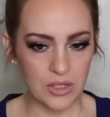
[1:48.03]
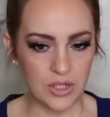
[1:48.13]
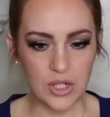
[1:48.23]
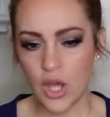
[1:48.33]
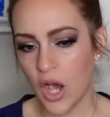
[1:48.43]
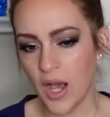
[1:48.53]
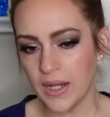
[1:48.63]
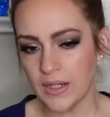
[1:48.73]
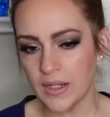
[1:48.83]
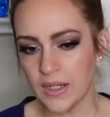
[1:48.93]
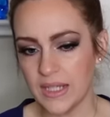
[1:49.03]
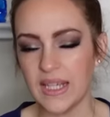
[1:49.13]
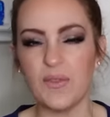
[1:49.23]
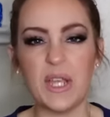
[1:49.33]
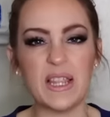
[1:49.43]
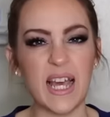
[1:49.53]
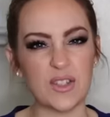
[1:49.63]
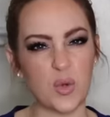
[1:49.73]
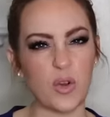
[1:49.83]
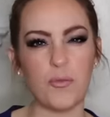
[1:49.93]
not giving
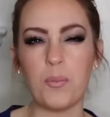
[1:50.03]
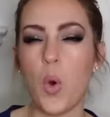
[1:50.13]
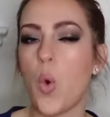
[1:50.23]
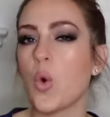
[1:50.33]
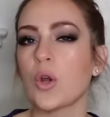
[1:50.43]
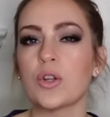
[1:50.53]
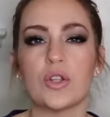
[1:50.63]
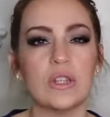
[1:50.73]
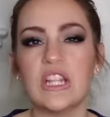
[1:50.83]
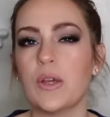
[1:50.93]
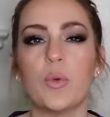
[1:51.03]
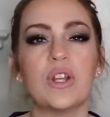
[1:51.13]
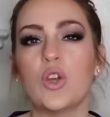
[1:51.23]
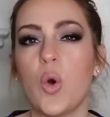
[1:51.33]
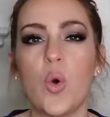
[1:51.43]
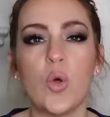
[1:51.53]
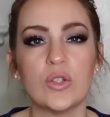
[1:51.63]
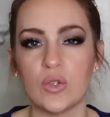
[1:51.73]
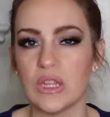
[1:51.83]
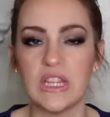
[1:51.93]
that sort of poured liquid
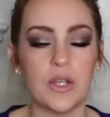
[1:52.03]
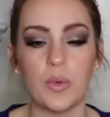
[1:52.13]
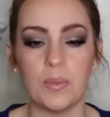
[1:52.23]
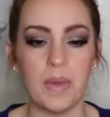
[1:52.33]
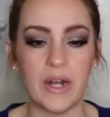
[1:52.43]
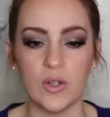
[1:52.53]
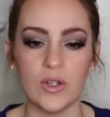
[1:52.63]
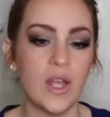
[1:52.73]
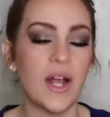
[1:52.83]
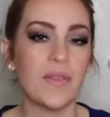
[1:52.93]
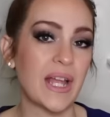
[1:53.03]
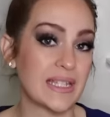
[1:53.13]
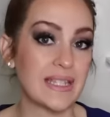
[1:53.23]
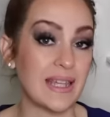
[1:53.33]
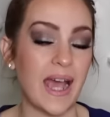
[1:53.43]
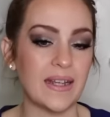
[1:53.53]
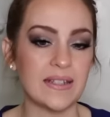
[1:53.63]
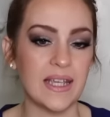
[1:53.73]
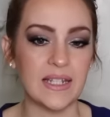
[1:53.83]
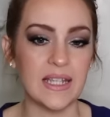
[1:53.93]
gold or liquid metal that
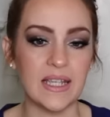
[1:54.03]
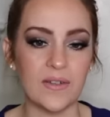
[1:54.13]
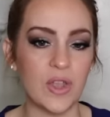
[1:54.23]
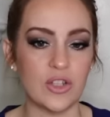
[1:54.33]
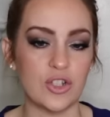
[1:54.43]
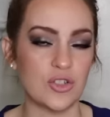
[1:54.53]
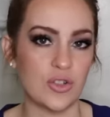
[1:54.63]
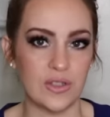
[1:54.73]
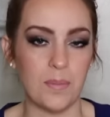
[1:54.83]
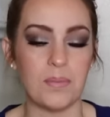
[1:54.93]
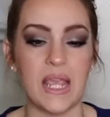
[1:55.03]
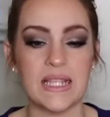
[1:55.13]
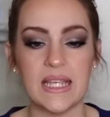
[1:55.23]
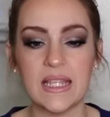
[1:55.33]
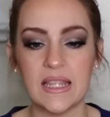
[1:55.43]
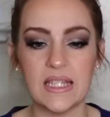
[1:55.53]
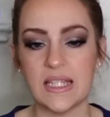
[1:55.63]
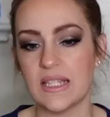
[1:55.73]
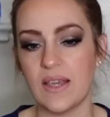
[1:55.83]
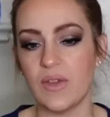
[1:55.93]
satin can give that just looks amazing. This
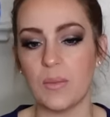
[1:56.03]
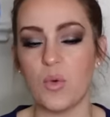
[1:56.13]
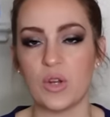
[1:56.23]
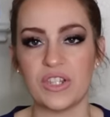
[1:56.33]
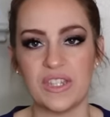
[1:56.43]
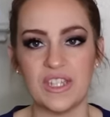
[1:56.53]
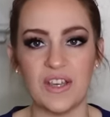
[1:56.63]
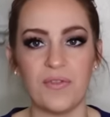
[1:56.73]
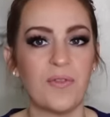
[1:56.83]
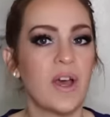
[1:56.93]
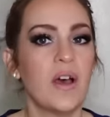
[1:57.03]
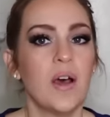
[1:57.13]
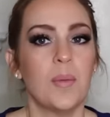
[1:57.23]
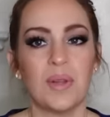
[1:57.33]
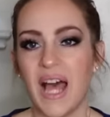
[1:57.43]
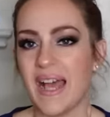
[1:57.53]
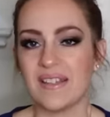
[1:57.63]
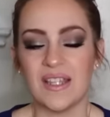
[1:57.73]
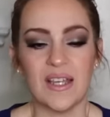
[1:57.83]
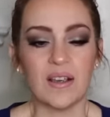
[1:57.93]
is giving more stiff
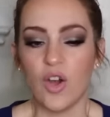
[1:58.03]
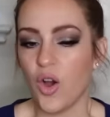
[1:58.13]
plastic,